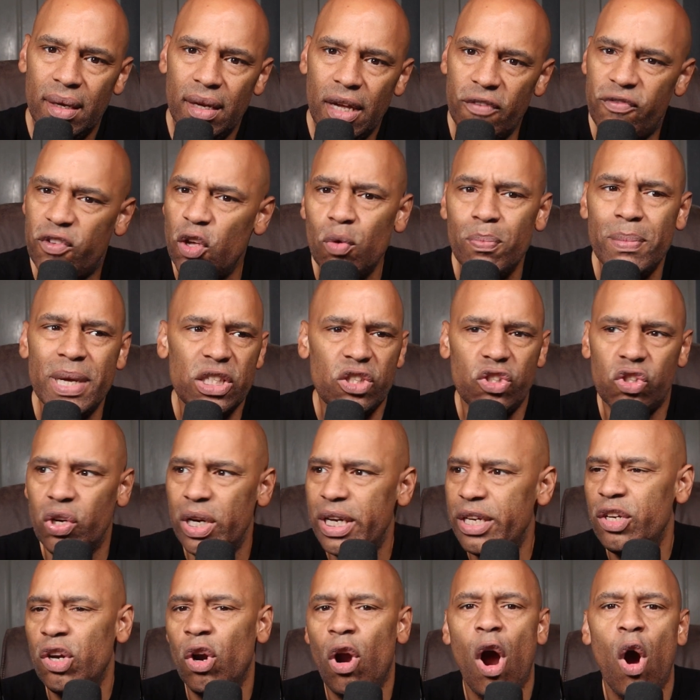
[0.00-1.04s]
If you
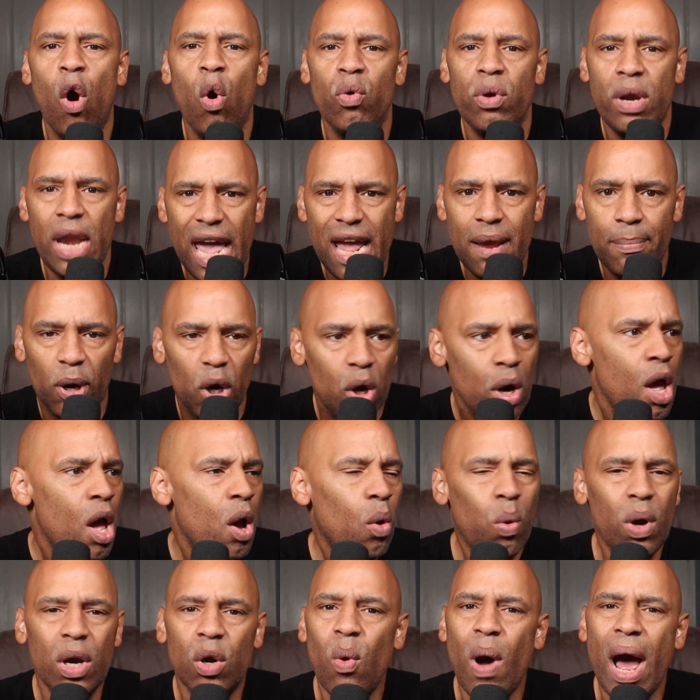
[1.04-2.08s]
mistreating your own neighbor,
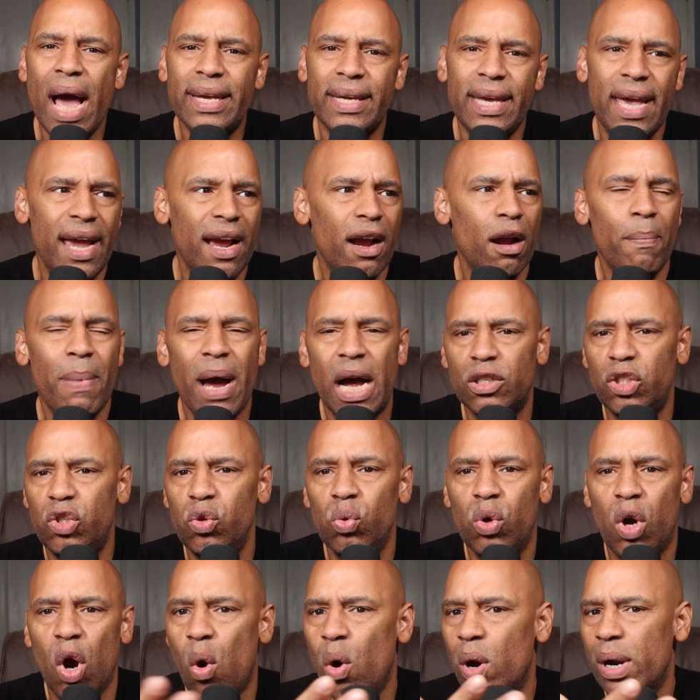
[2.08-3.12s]
what do I care about
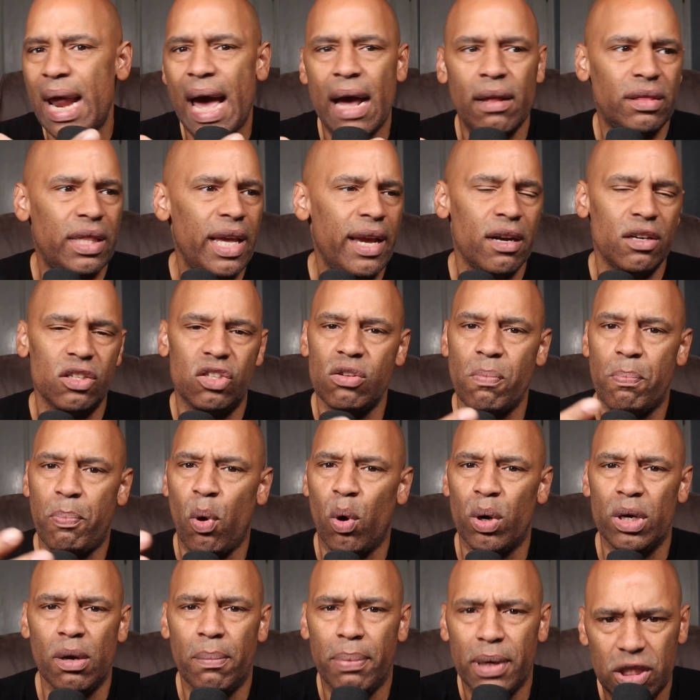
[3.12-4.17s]
you going out there and
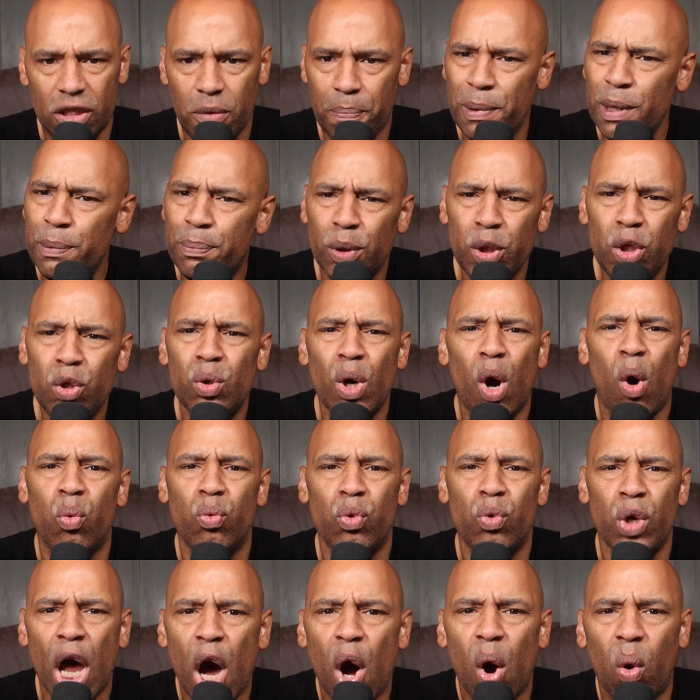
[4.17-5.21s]
supporting a bunch of people you
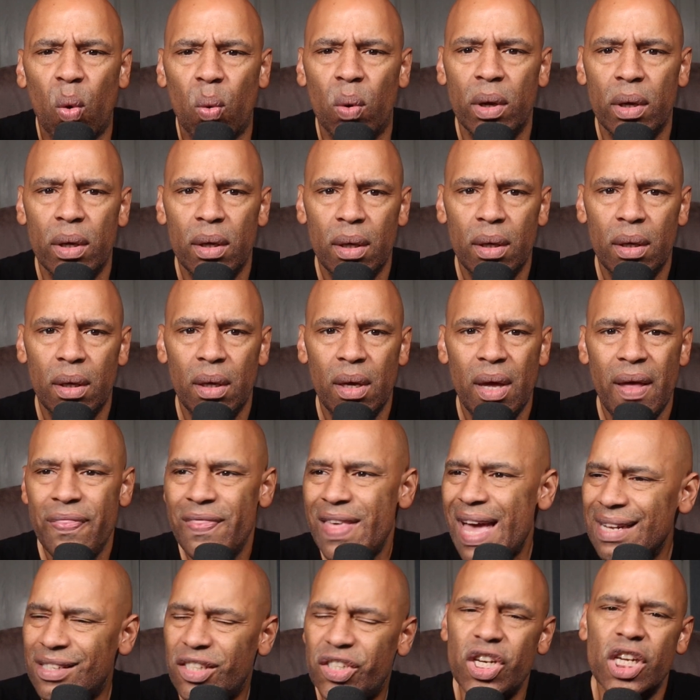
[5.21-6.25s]
don't know?
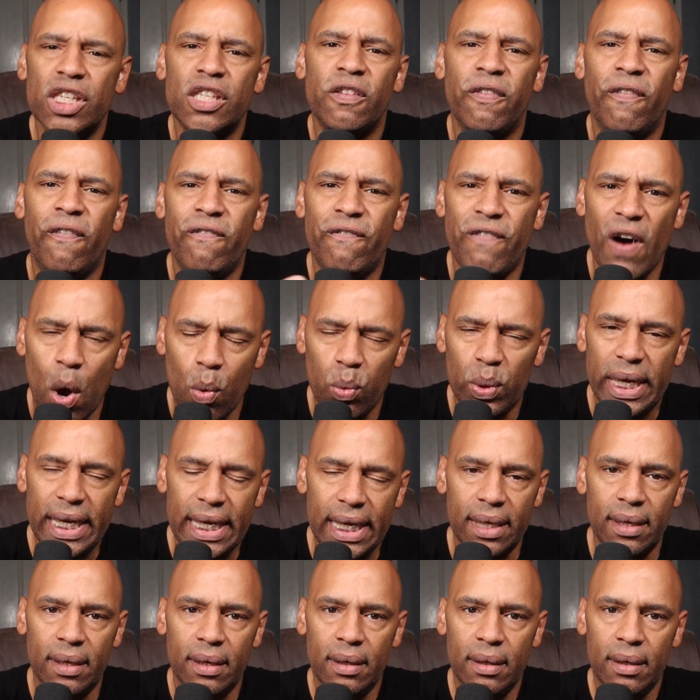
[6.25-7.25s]
That's just phony.